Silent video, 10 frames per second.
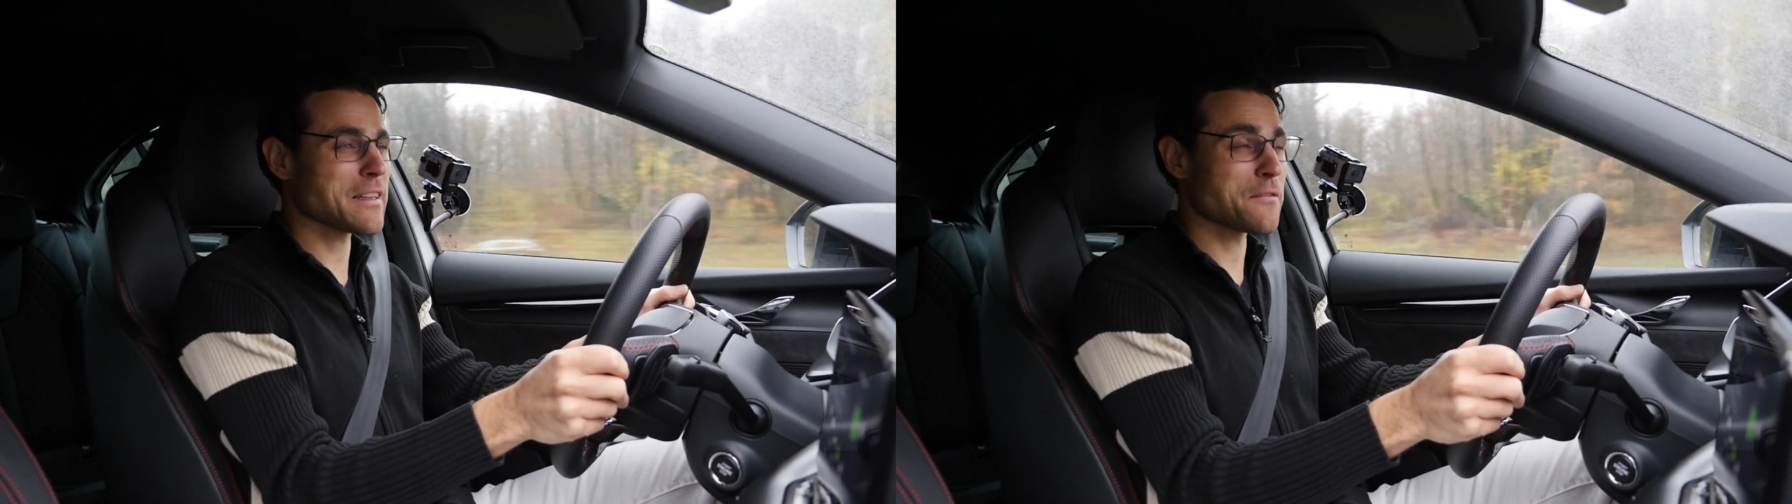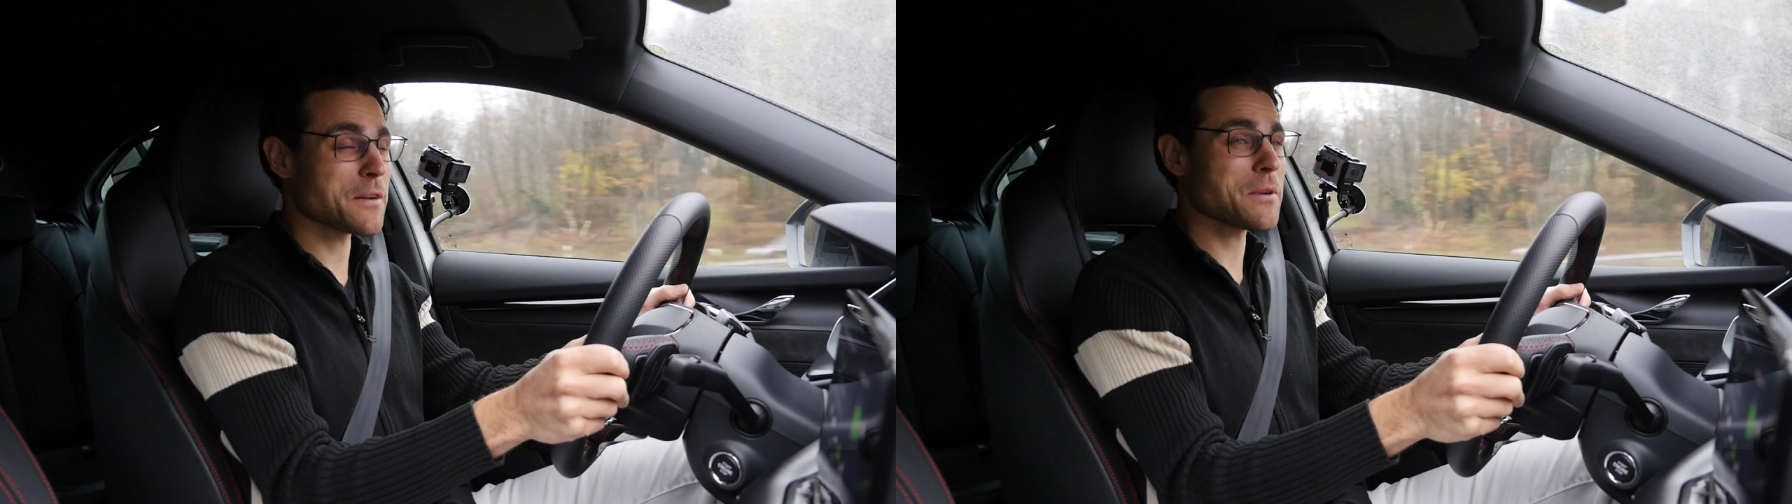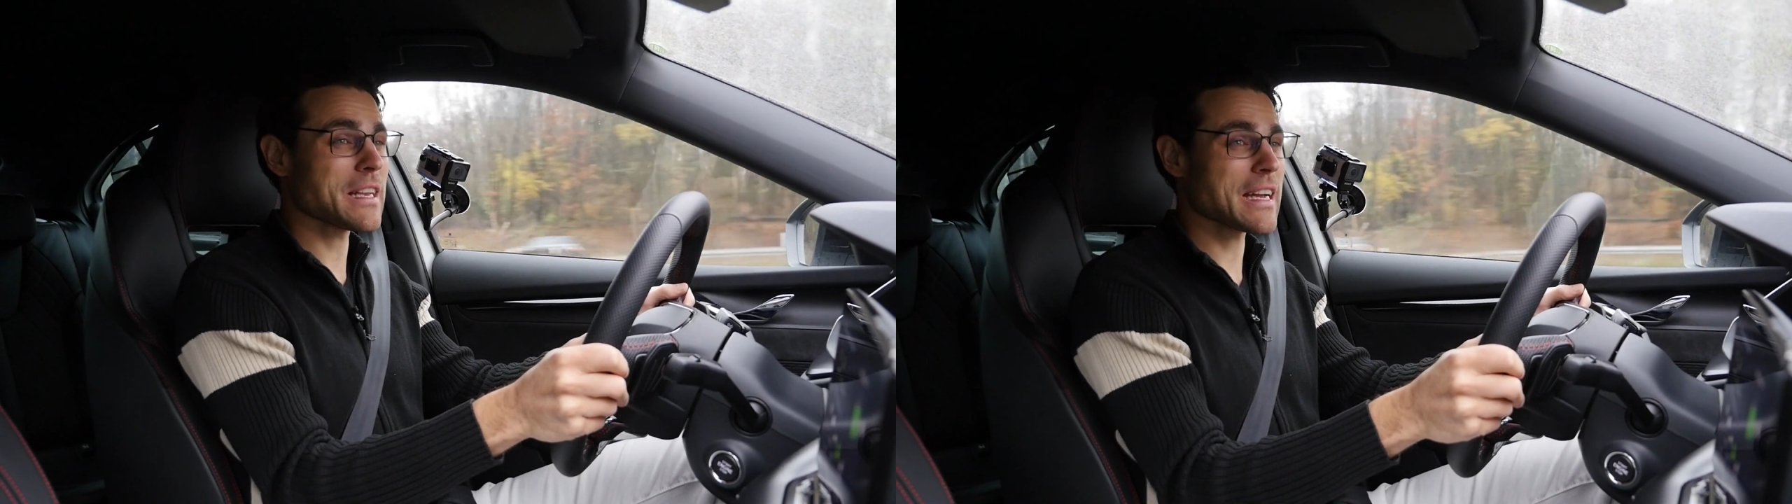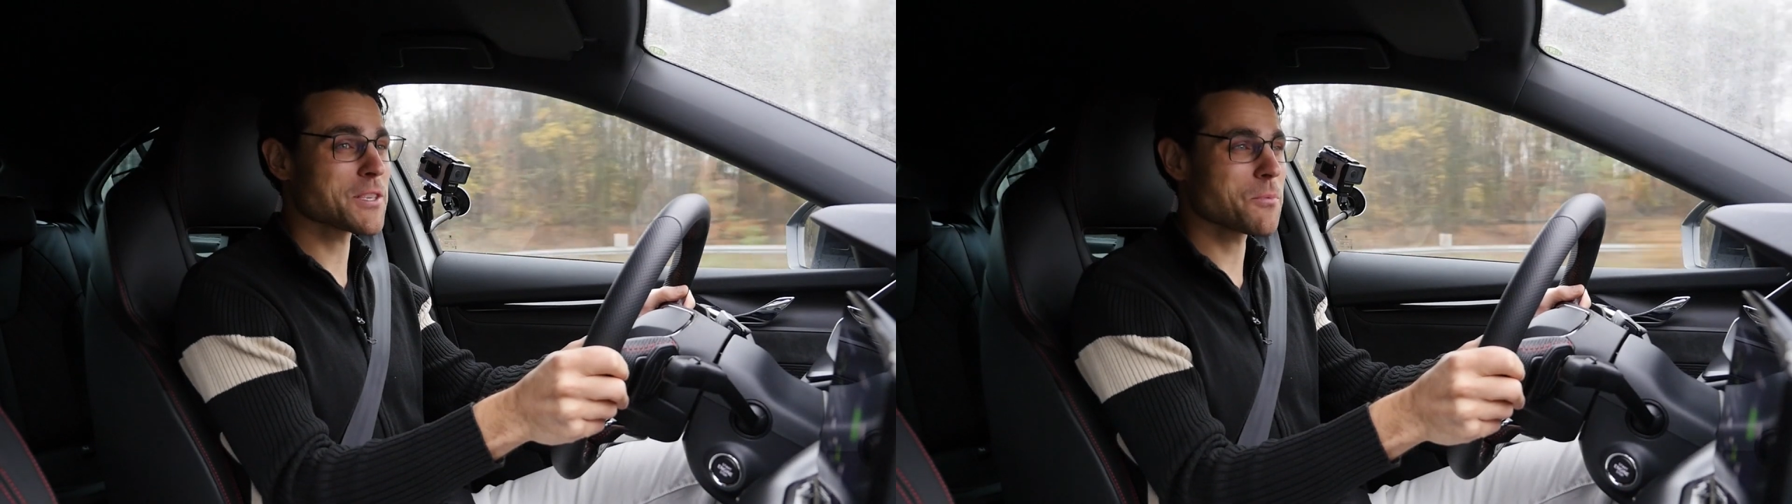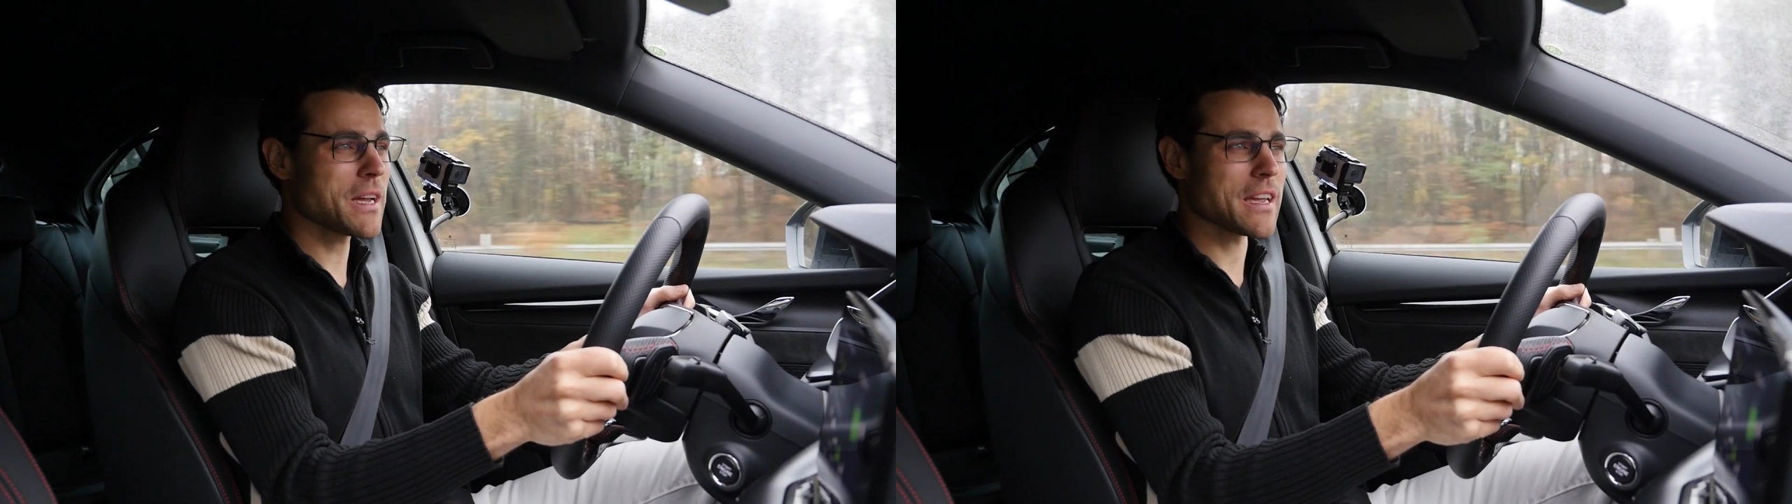in a very
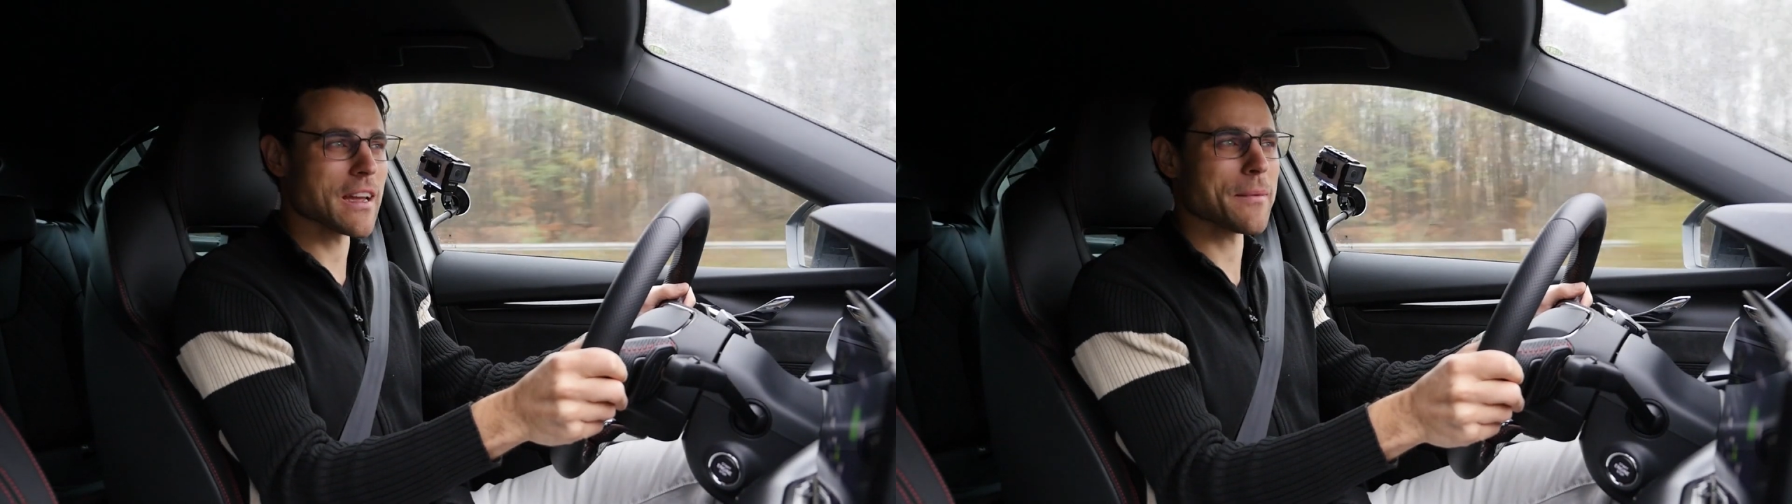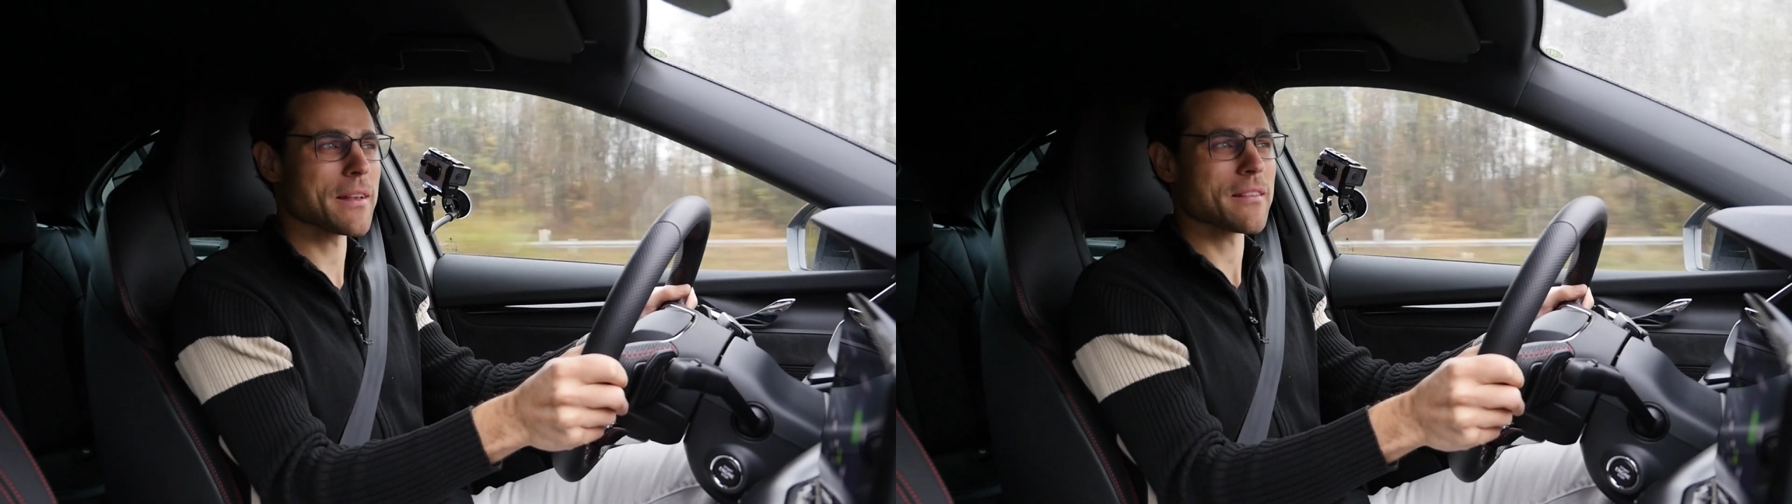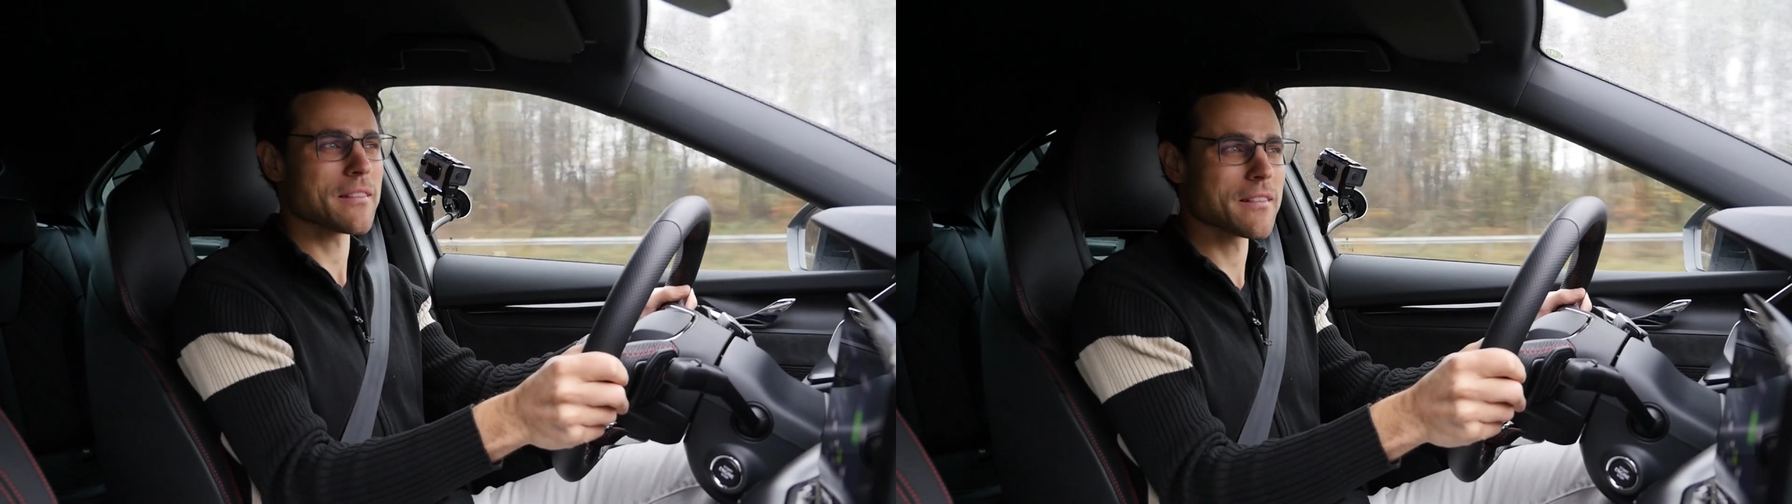nice way. I mean,